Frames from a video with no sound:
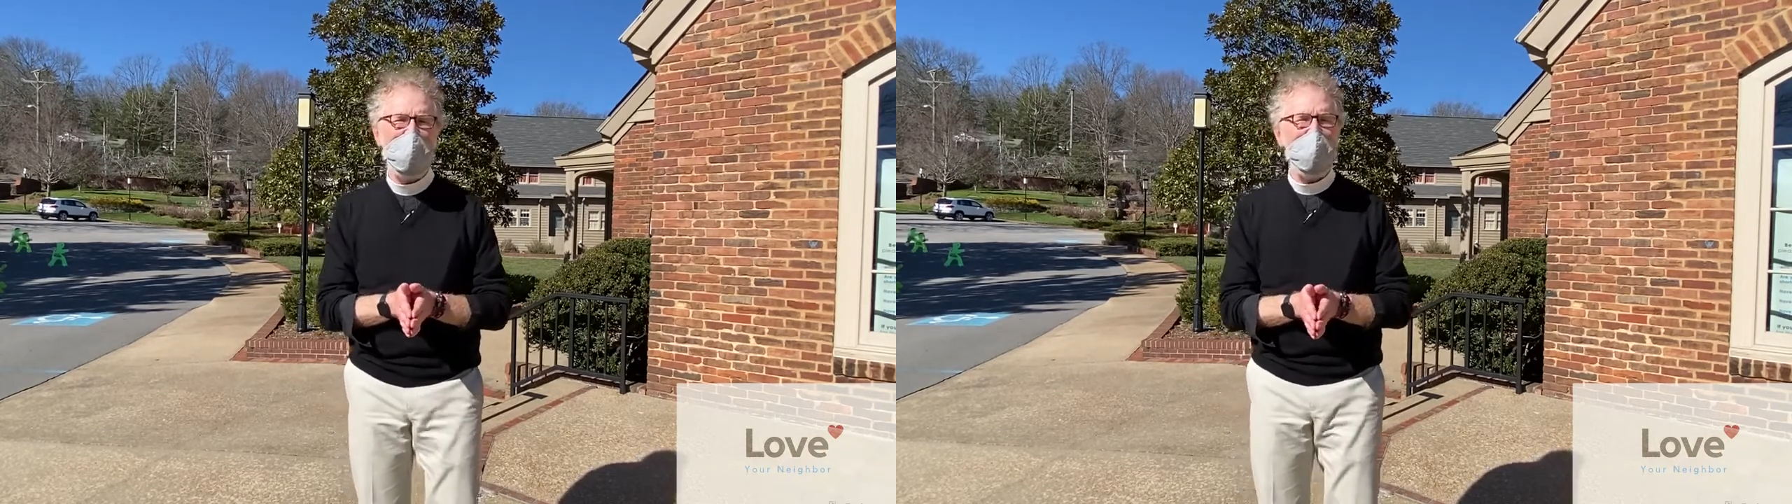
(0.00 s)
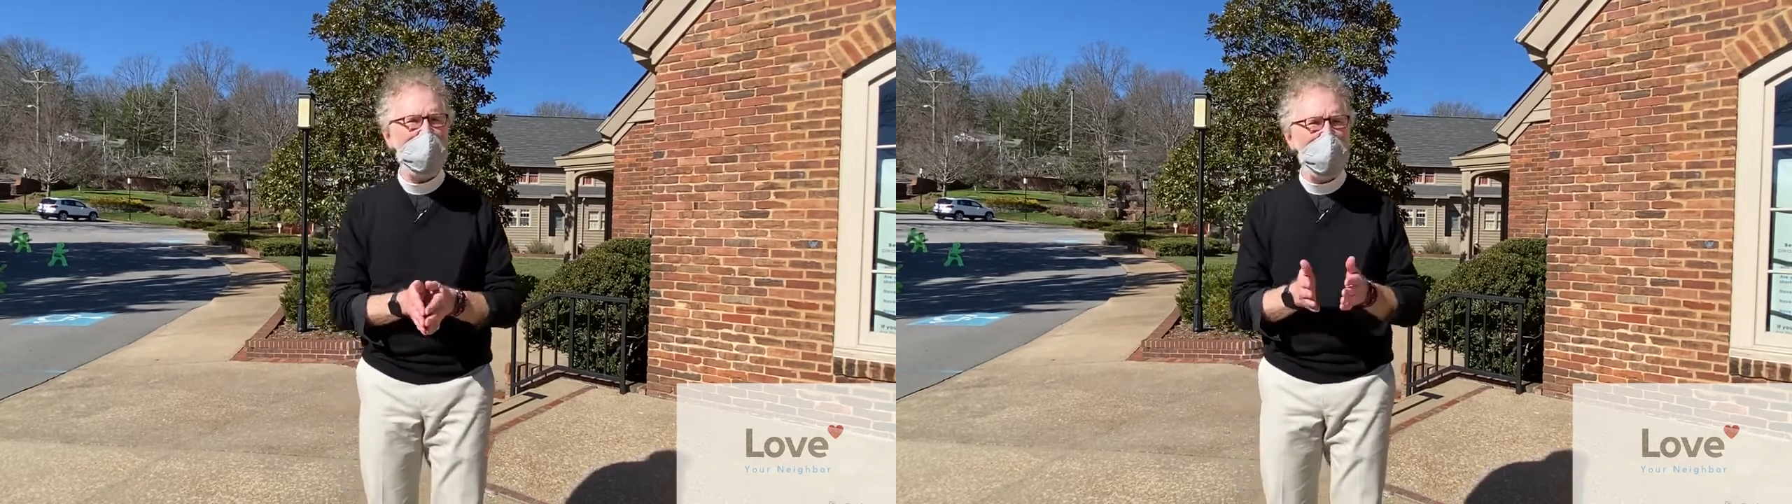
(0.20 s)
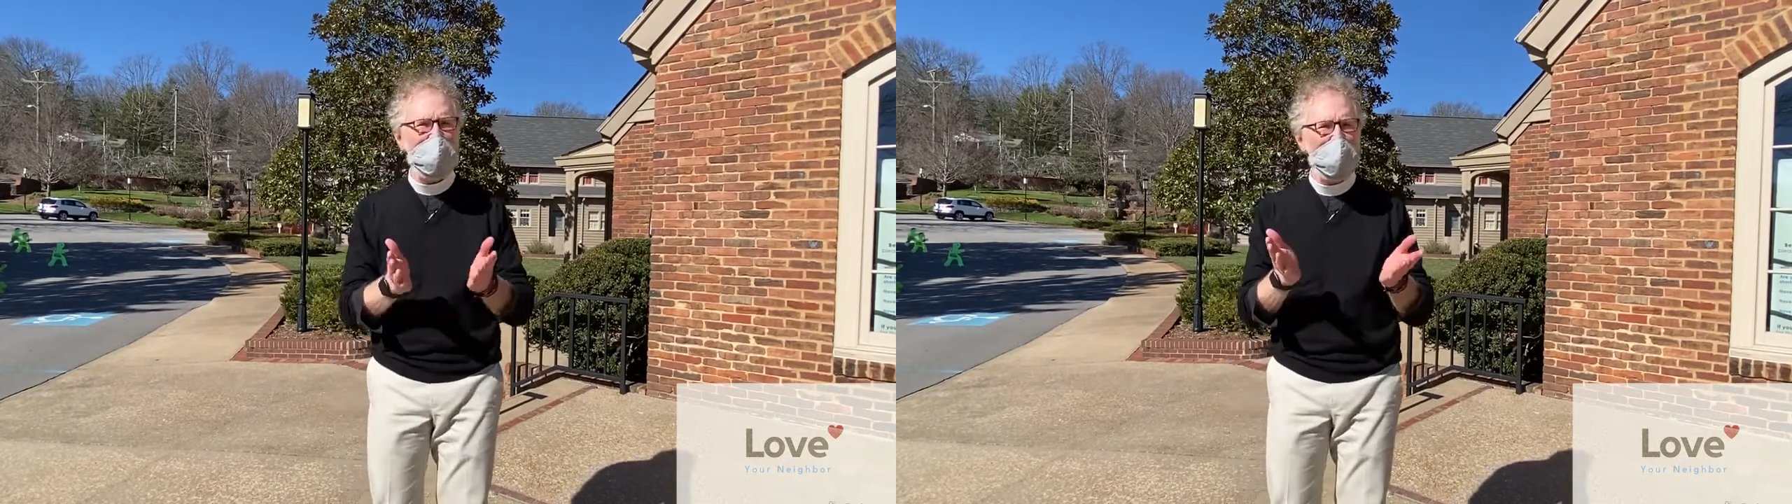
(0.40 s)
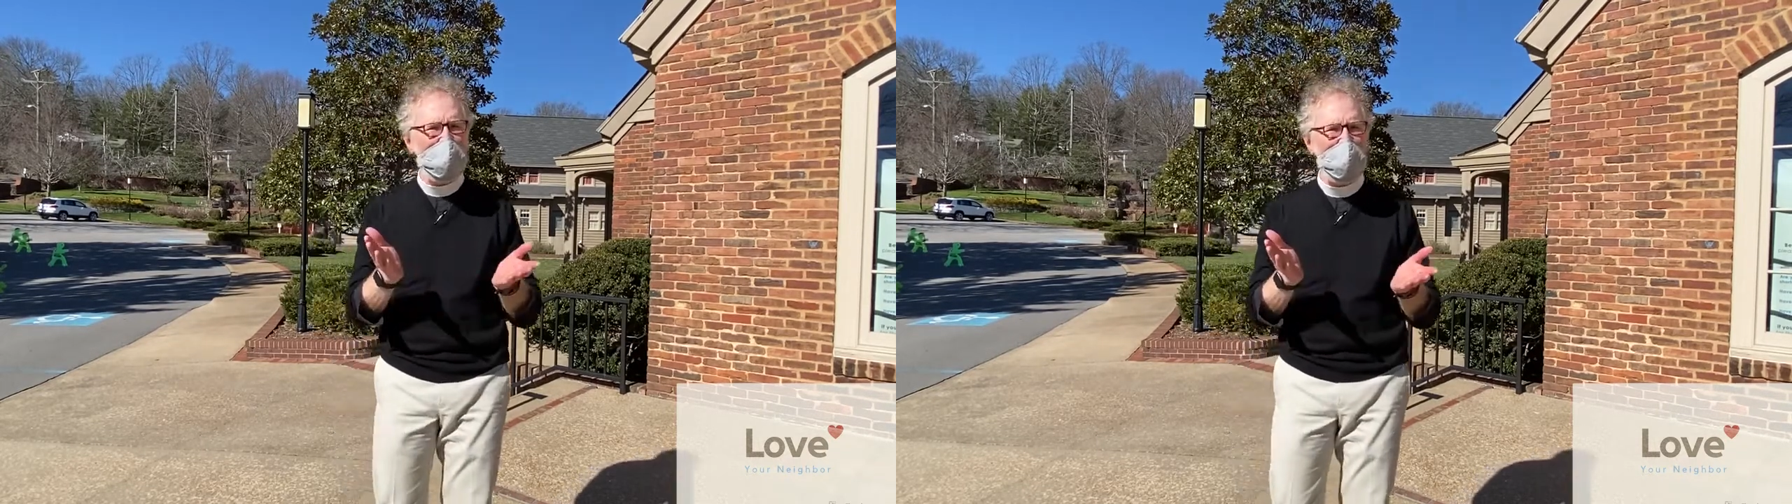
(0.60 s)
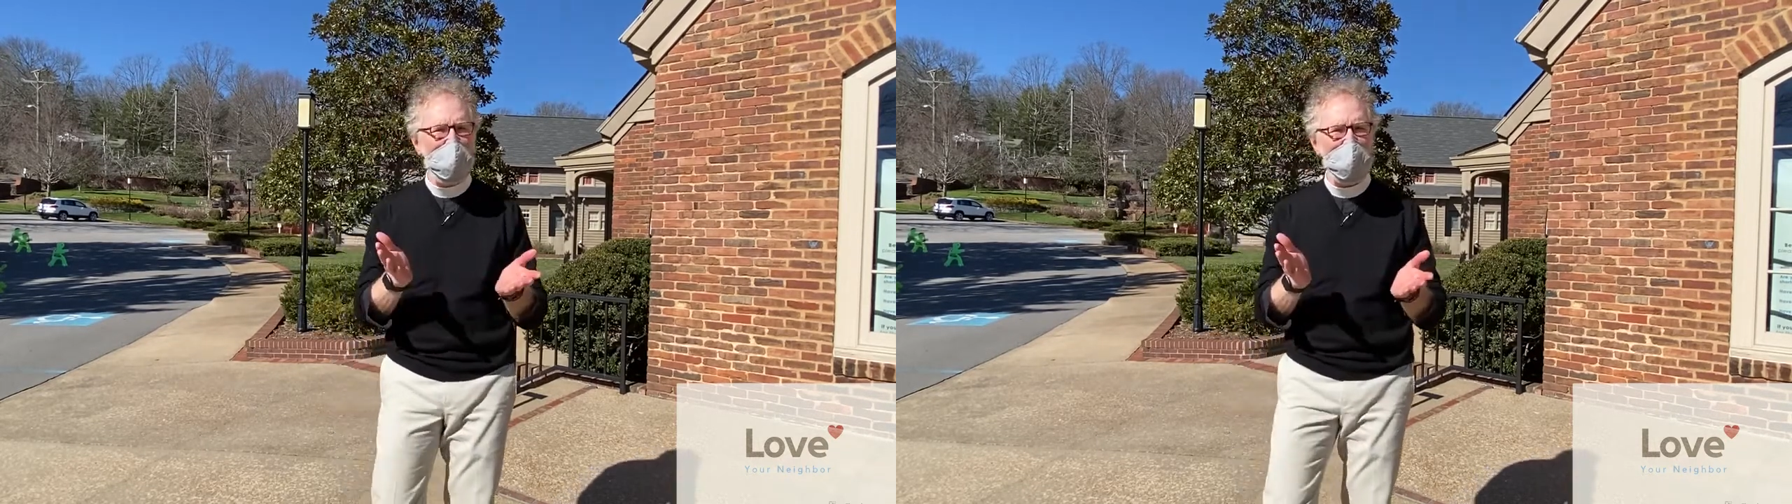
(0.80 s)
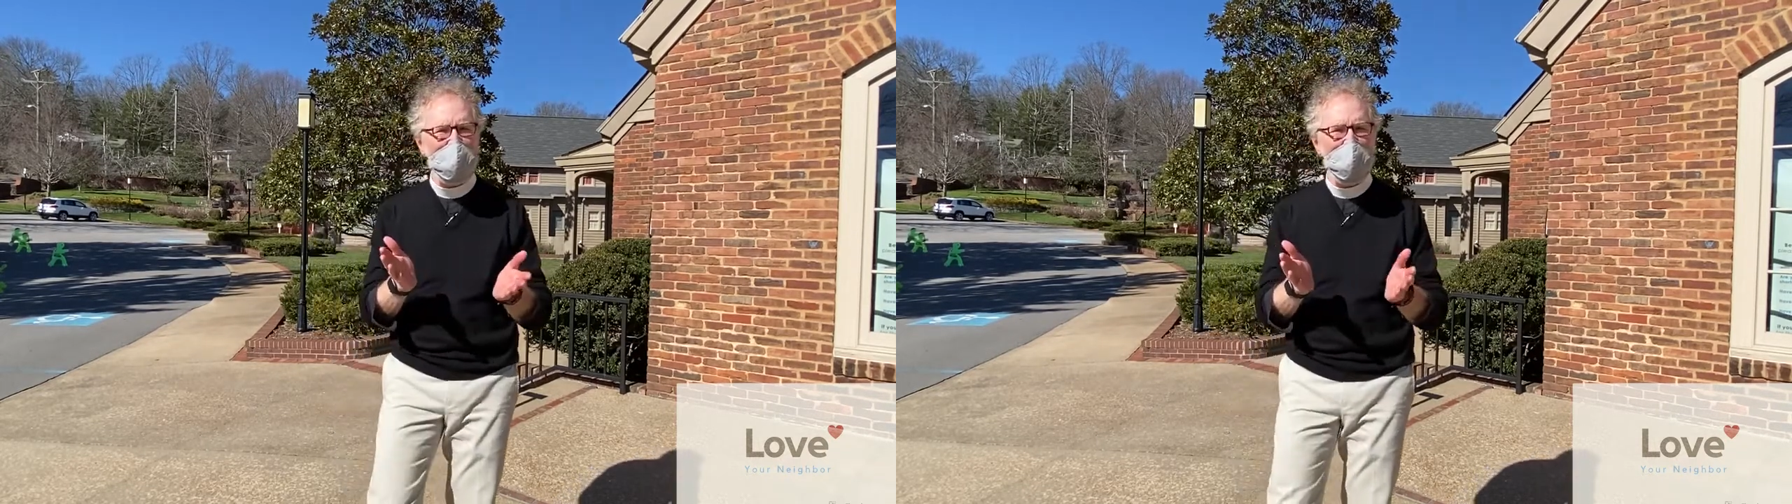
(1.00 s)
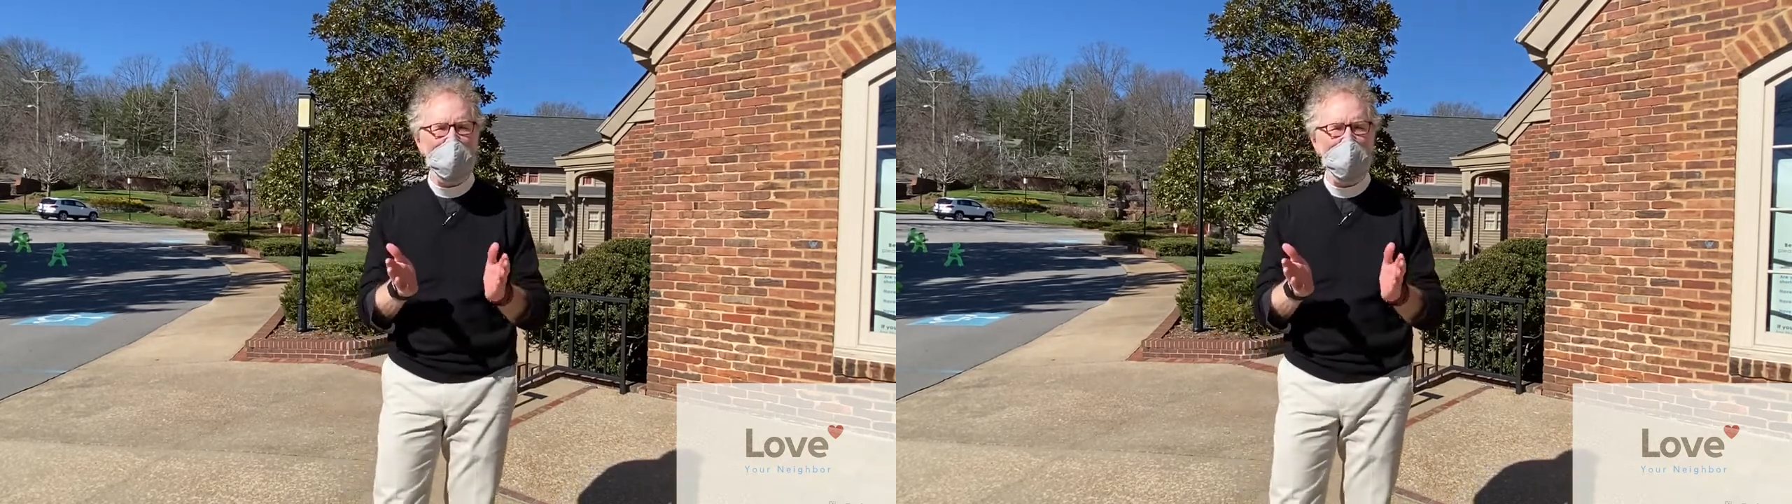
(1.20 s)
should somebody get sick.